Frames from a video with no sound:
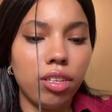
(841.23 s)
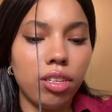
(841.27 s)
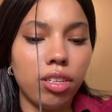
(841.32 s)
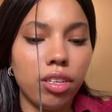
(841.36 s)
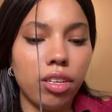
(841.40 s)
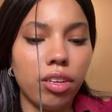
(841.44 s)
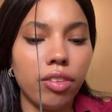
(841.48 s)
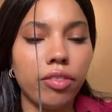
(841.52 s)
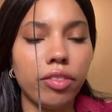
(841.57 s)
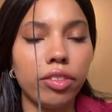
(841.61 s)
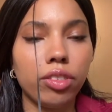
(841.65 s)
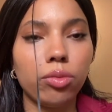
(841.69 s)

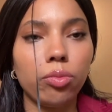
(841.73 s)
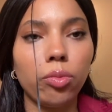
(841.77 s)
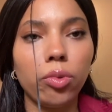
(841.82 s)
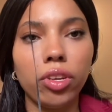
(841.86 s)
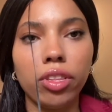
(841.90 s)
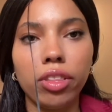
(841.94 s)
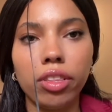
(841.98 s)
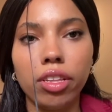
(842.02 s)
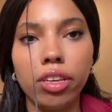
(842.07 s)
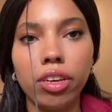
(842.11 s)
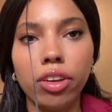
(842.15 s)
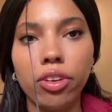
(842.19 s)
If it's one
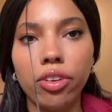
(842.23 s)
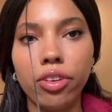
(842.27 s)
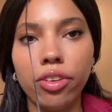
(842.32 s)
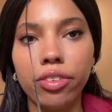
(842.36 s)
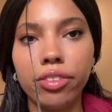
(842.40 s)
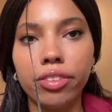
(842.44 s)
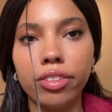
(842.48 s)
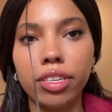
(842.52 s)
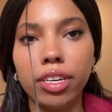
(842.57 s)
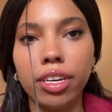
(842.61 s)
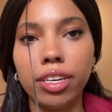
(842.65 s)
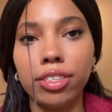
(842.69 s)
thing earth
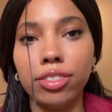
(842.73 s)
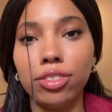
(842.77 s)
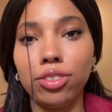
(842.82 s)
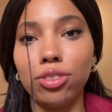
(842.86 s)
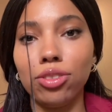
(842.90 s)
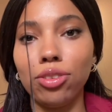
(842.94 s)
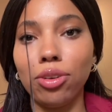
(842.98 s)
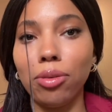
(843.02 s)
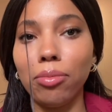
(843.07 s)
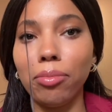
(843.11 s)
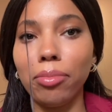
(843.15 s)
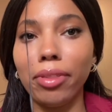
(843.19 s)
signs
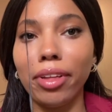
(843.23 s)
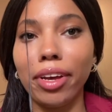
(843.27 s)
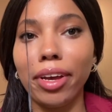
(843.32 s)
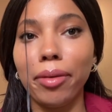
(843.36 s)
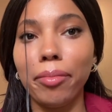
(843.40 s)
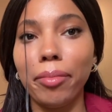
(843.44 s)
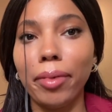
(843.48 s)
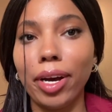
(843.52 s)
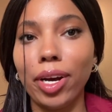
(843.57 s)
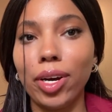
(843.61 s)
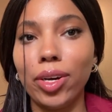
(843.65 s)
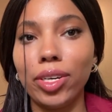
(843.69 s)
don't play
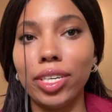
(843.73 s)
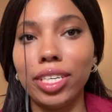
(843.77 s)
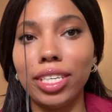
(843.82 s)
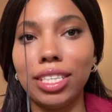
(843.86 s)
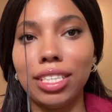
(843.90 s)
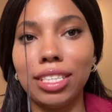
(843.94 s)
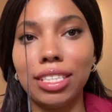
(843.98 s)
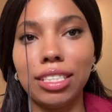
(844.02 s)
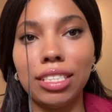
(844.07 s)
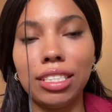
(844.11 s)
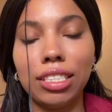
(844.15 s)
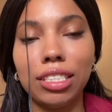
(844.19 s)
about
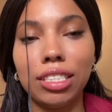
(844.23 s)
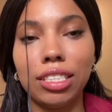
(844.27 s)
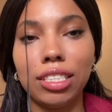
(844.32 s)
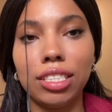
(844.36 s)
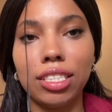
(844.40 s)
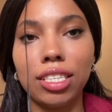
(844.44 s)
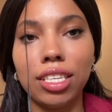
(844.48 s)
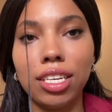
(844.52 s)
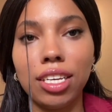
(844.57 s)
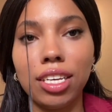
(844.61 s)
is